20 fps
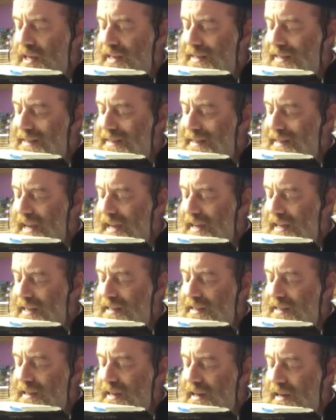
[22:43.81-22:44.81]

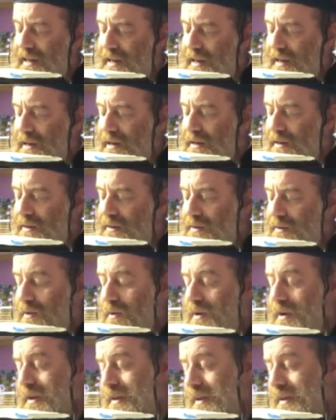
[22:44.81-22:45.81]
Second, or
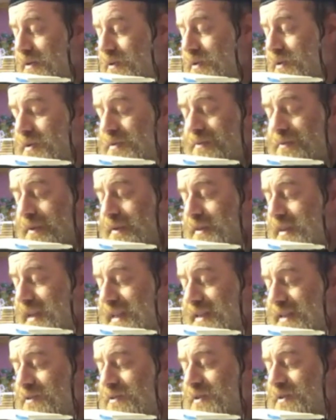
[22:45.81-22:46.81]

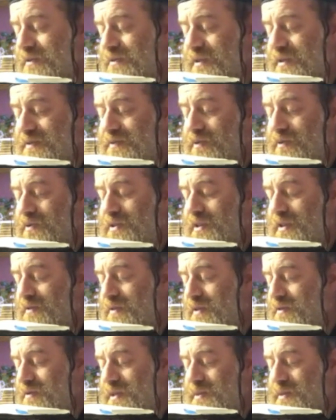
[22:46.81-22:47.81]
not only with fruits,
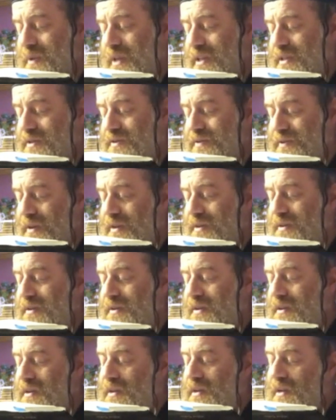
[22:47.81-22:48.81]
even with meat, right?
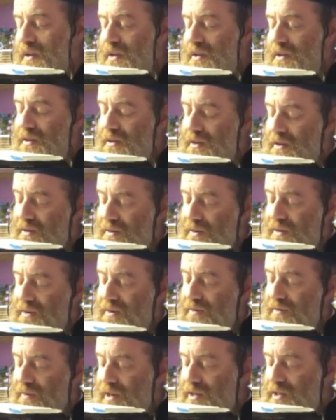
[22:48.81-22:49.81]

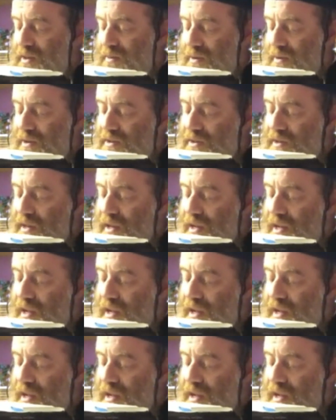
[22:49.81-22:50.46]
Vegetables.